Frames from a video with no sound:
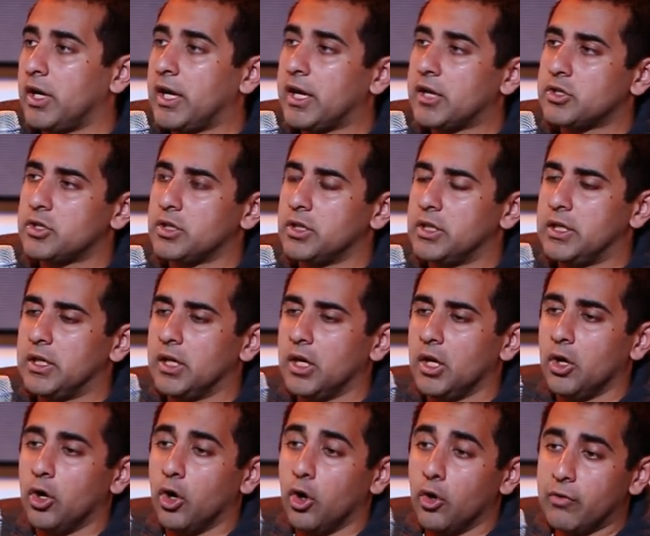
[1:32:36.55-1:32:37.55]
And actually,
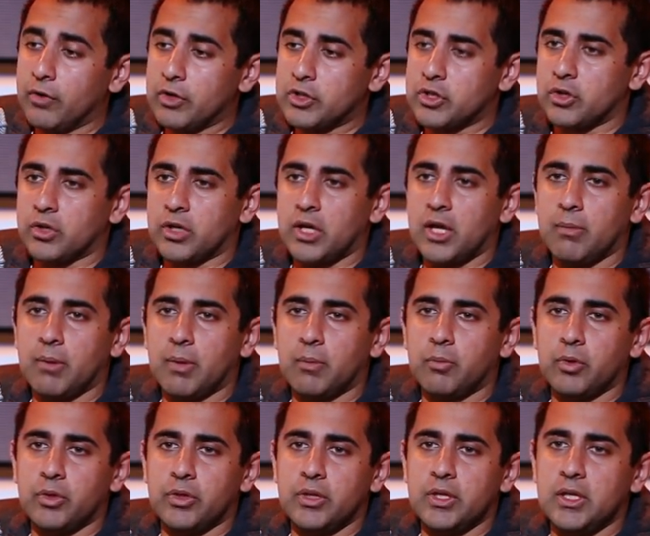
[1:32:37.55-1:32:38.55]
Overture came
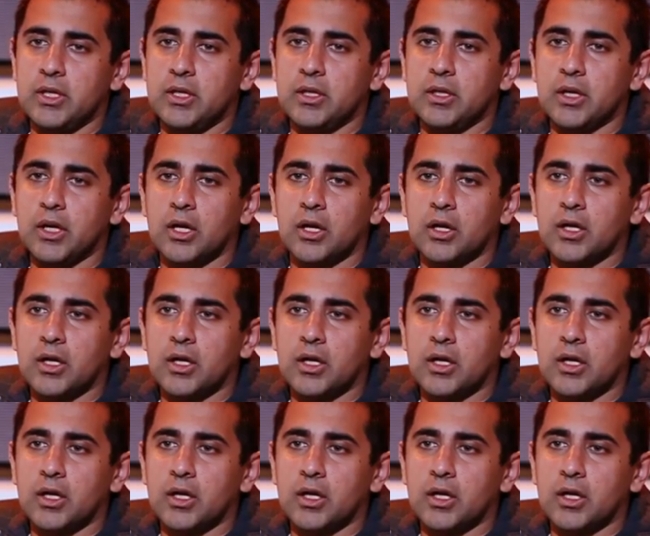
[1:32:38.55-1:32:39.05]
up with the